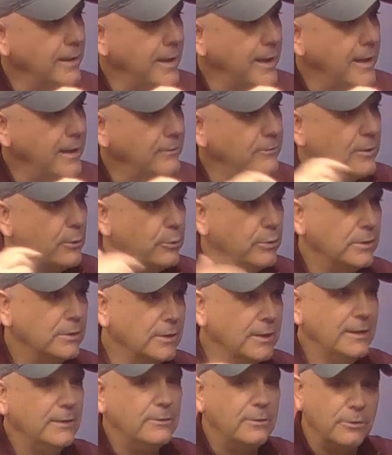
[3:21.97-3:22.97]
the eggs that would
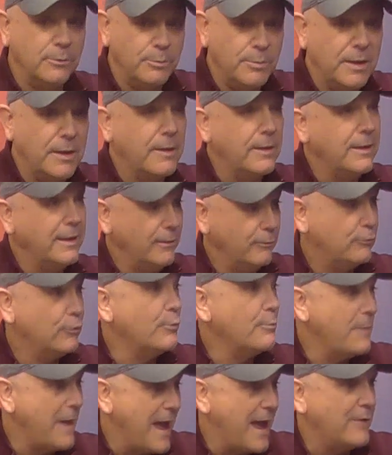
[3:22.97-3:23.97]
lead to the big
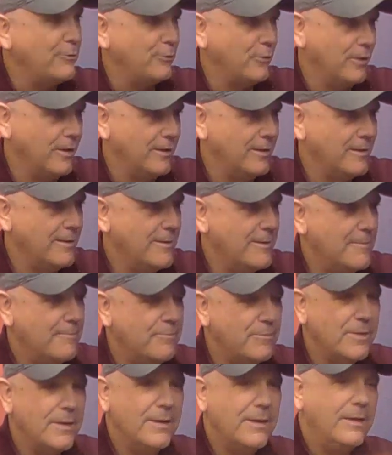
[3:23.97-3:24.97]
Easter basket.
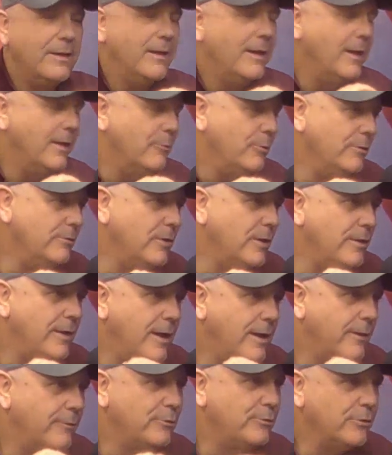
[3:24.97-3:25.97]
Yeah. And we've done
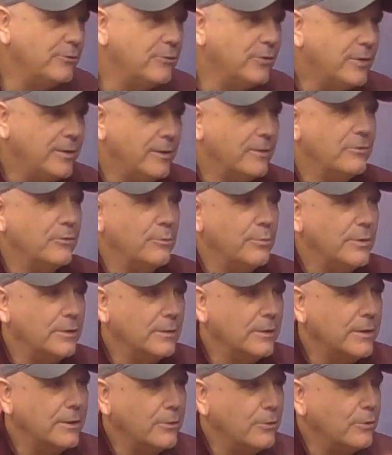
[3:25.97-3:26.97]
that ever since the kids have
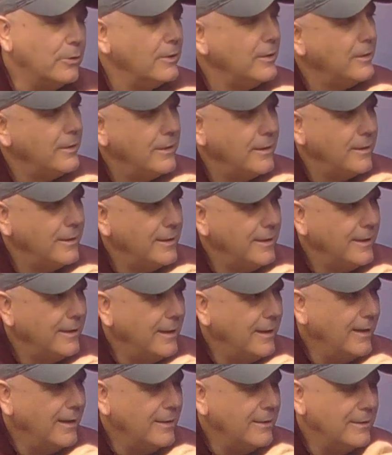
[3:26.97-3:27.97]
been little.
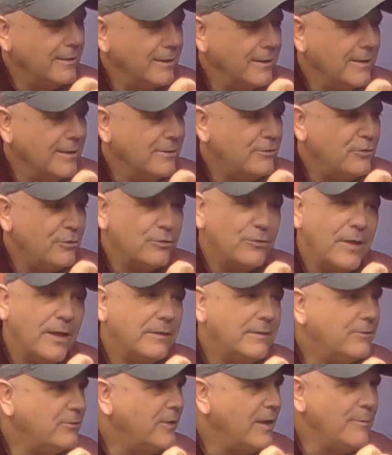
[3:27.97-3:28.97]
And uh, it's just
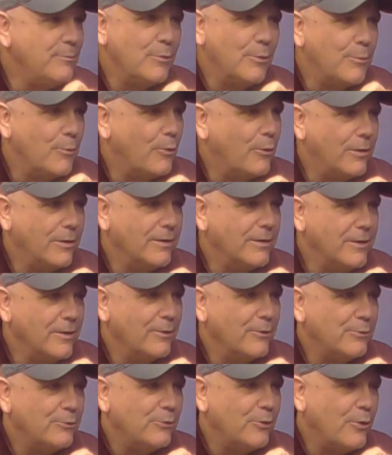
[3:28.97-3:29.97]
not the same no more, you
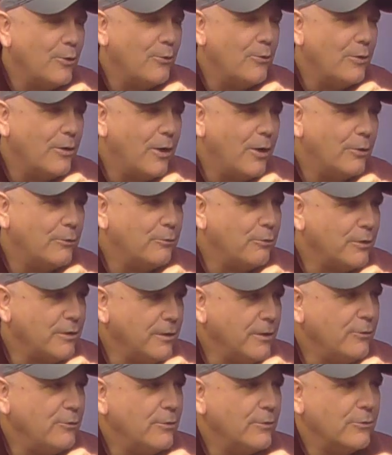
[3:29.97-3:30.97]
know. So yeah. our
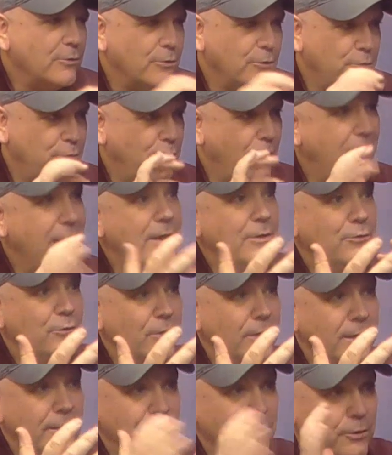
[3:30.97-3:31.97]
traditions are
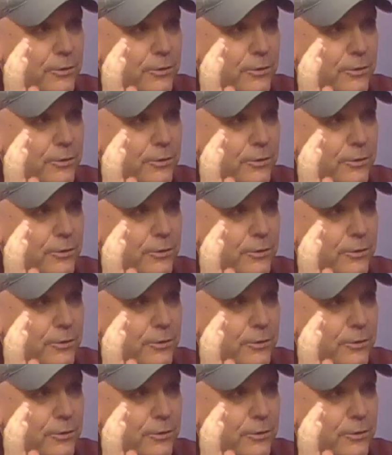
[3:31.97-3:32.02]
changing. Oh, you